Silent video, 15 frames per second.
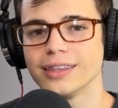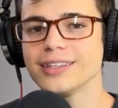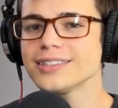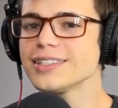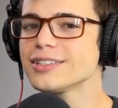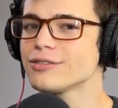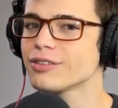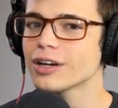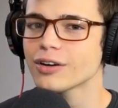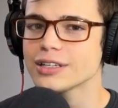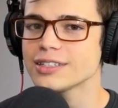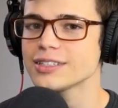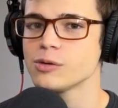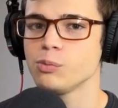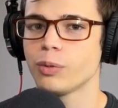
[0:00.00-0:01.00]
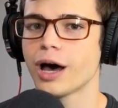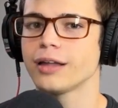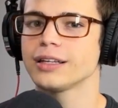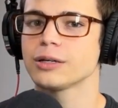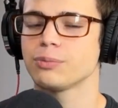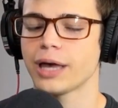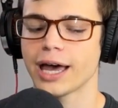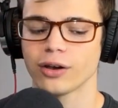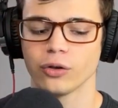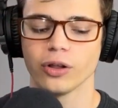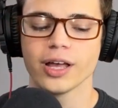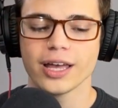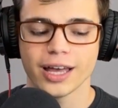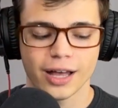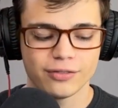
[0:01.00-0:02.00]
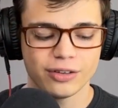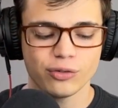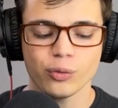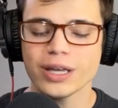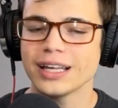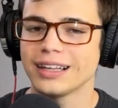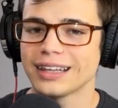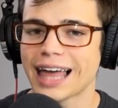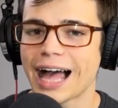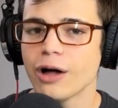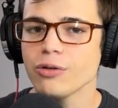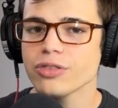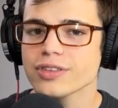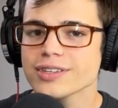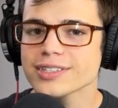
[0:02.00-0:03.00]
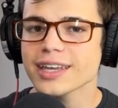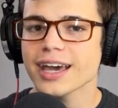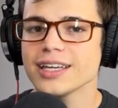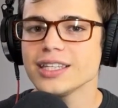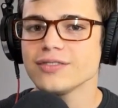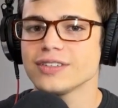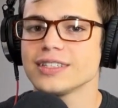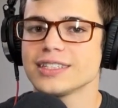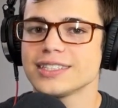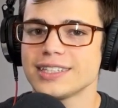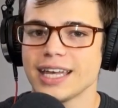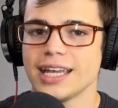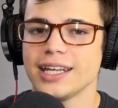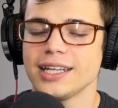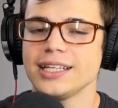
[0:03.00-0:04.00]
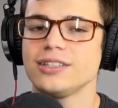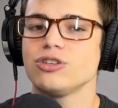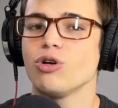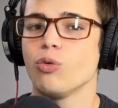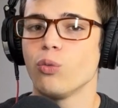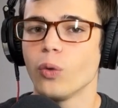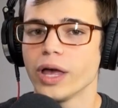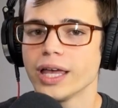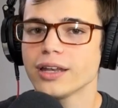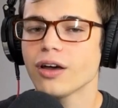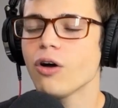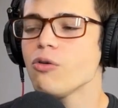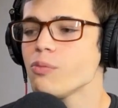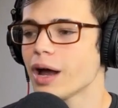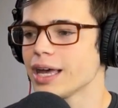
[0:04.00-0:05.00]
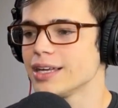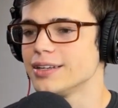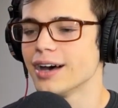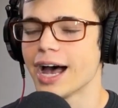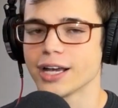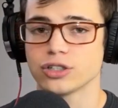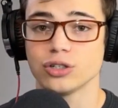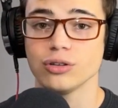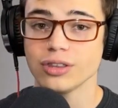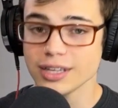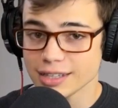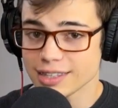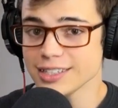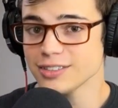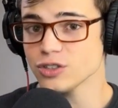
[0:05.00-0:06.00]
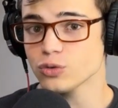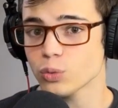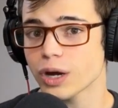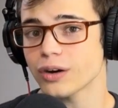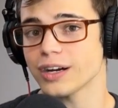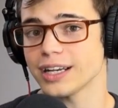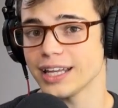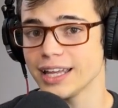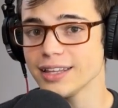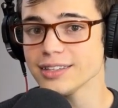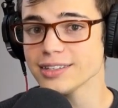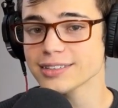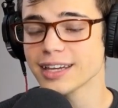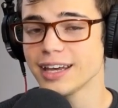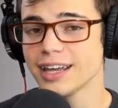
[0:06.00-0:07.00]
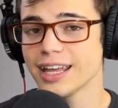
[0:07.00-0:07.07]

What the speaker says: This is a very symbolic battle of if we allow this kind of insanity to win, oh my gosh, you think this is where it ends?